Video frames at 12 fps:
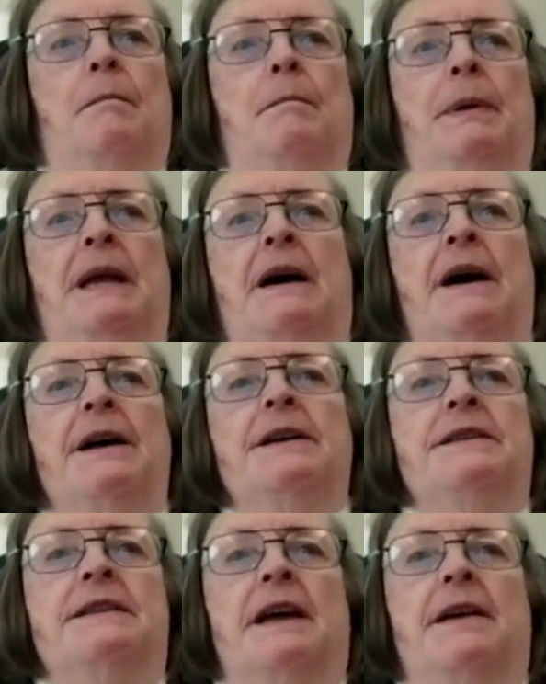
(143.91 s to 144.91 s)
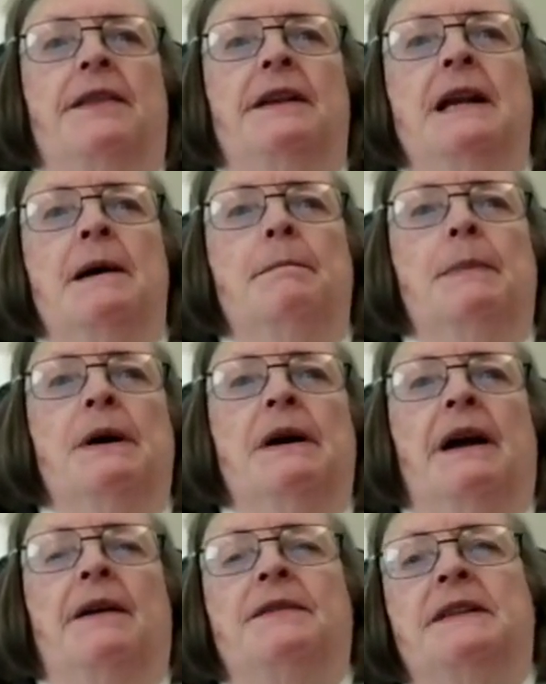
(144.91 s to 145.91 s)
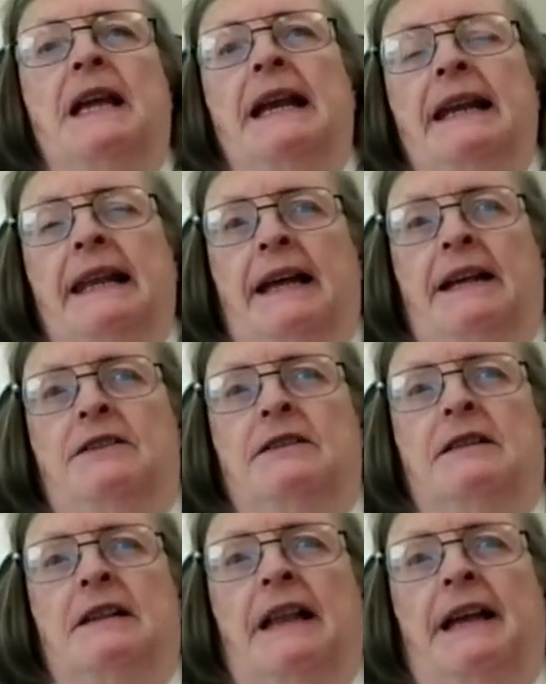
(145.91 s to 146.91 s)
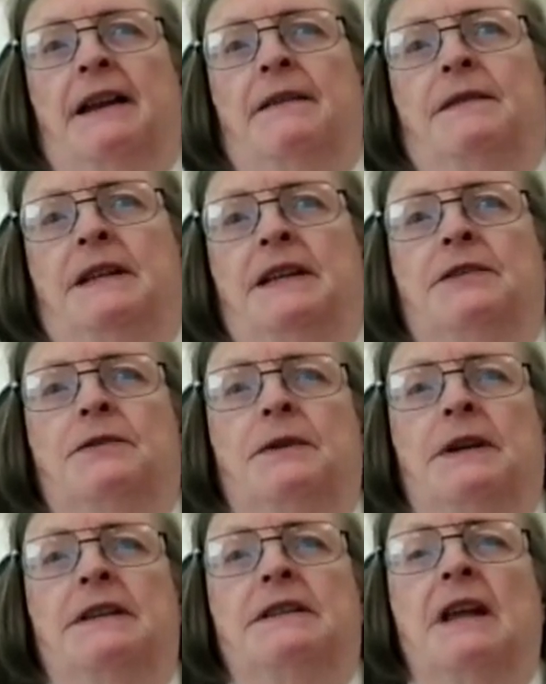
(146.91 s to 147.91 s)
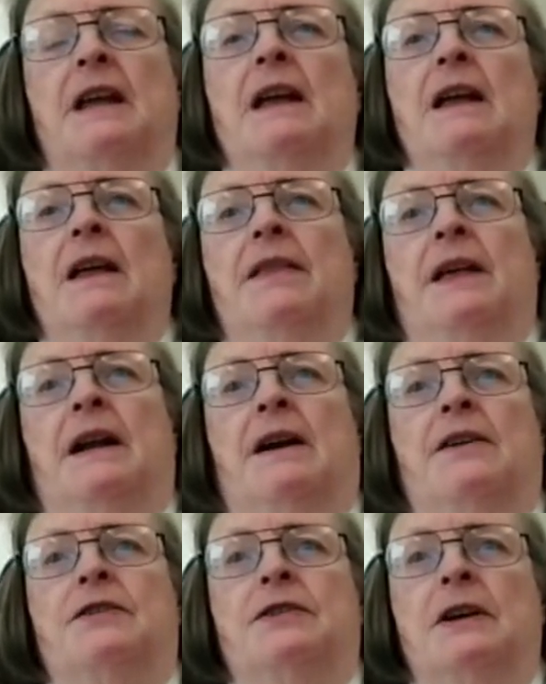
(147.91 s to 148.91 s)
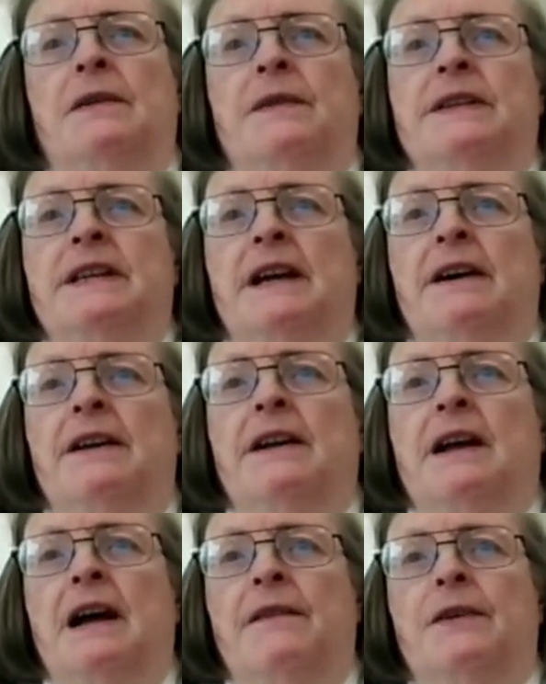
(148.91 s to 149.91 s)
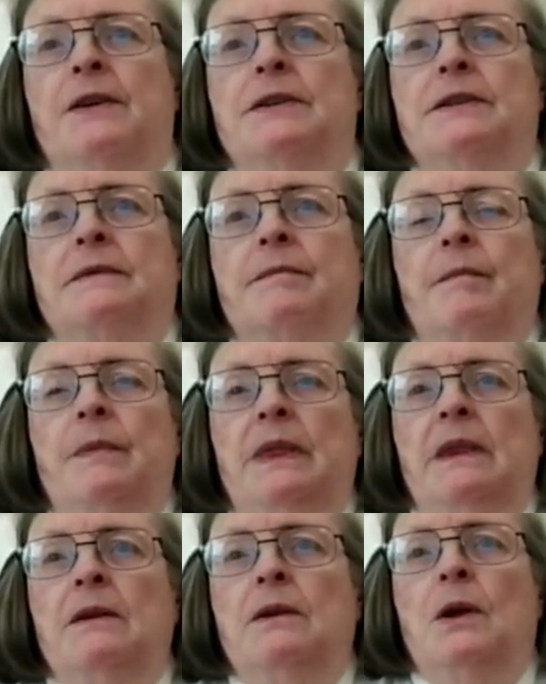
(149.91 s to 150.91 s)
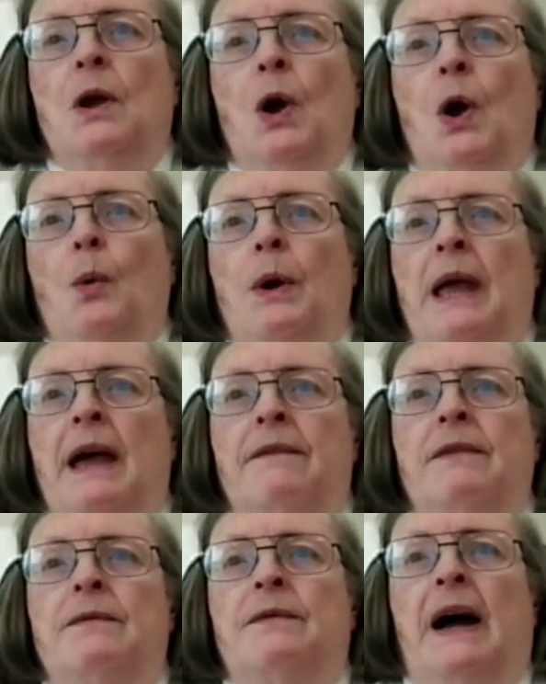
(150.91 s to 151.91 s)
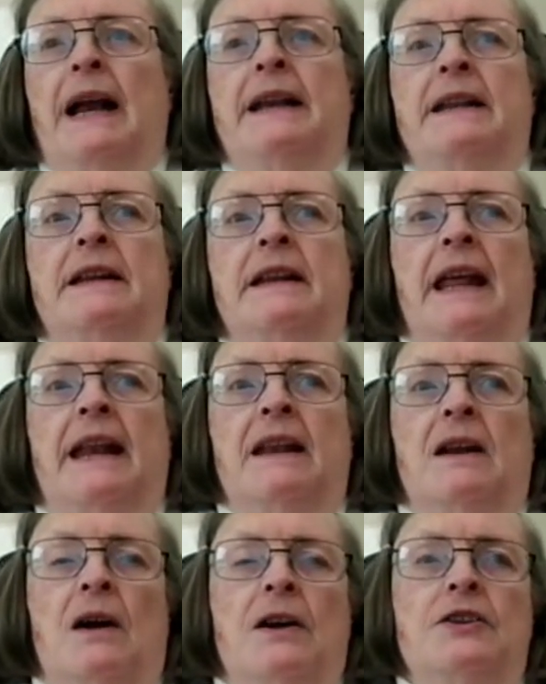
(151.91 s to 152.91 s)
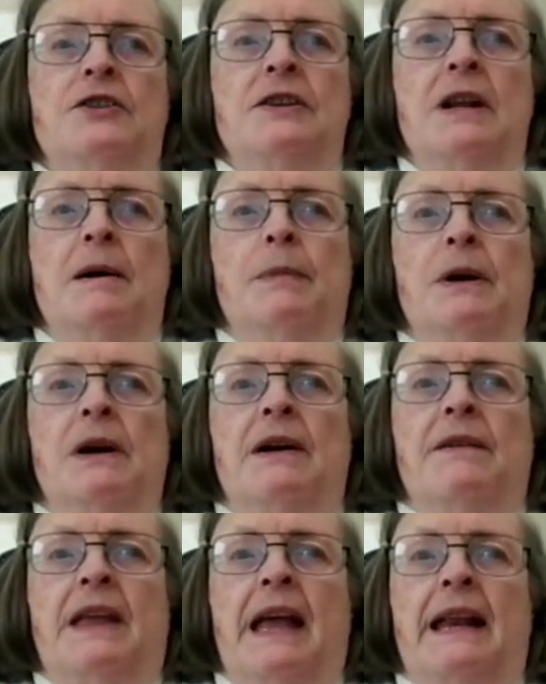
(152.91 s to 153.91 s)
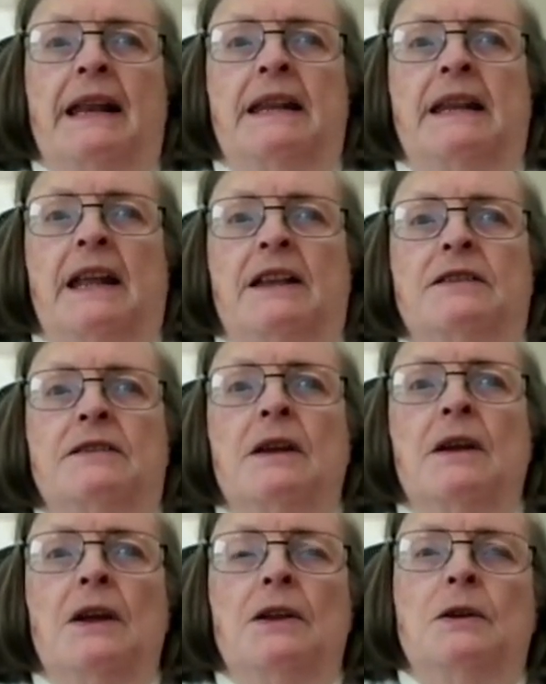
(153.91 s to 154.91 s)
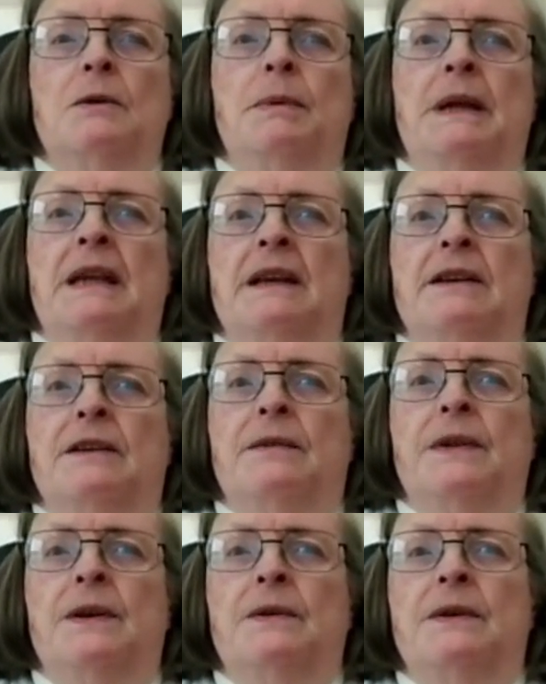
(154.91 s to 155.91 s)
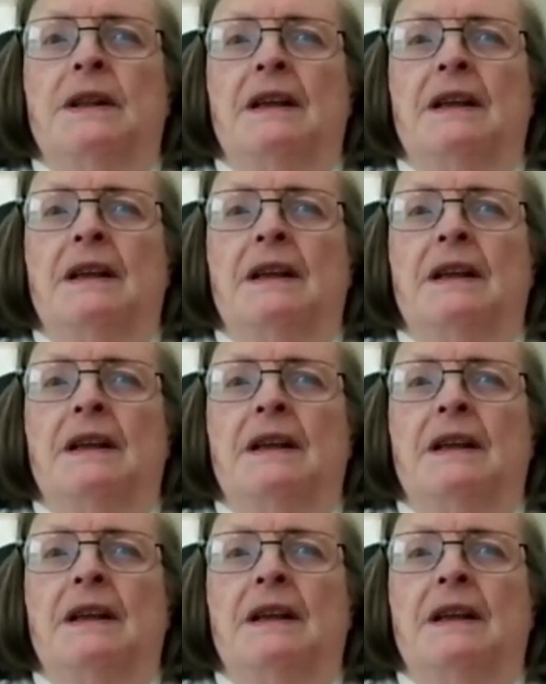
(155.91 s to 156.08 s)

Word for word: Because of the number of state legislative districts that our service area covers, we have invited a large number of candidates to be interviewed.